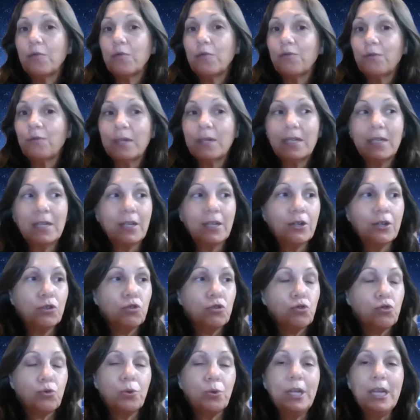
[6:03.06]
of
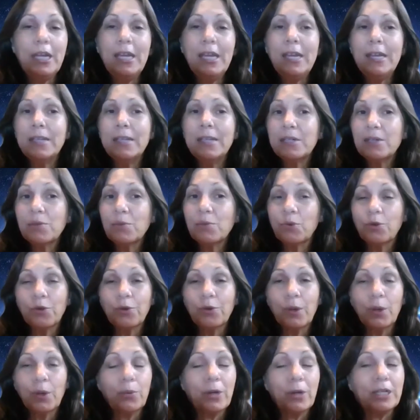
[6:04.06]
trees
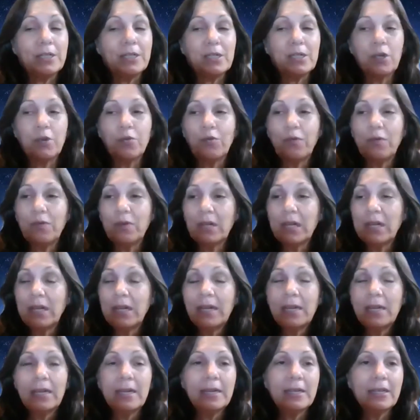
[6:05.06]
or a race of,
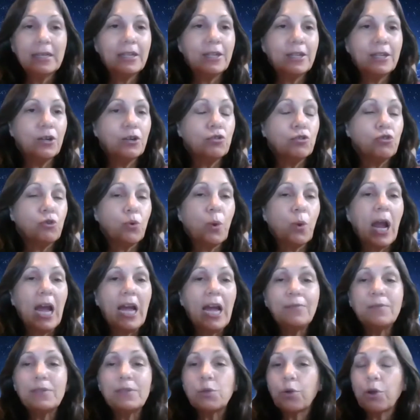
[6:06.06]
you know,
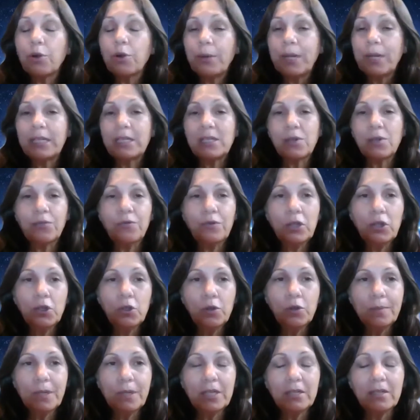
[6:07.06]
giraffes or a race of
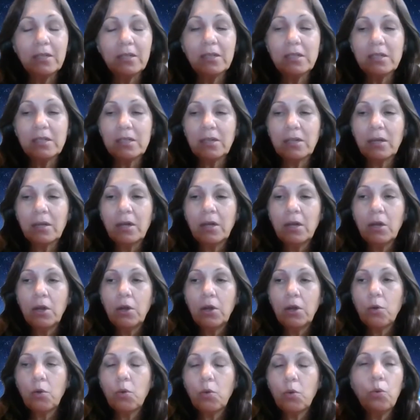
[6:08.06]
humans,
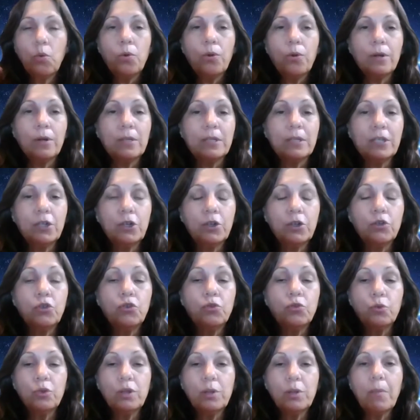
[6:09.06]
or, you know,
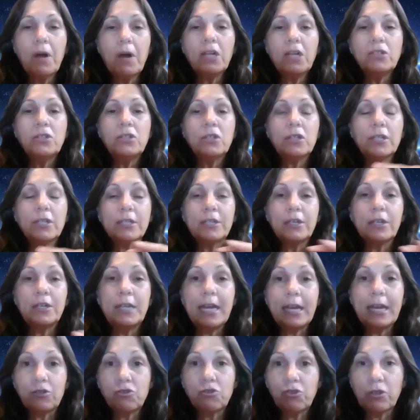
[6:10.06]
through the mandala
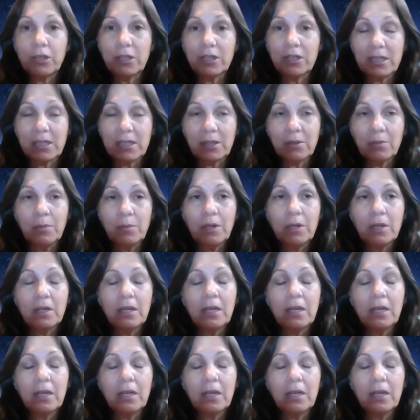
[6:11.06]
connections.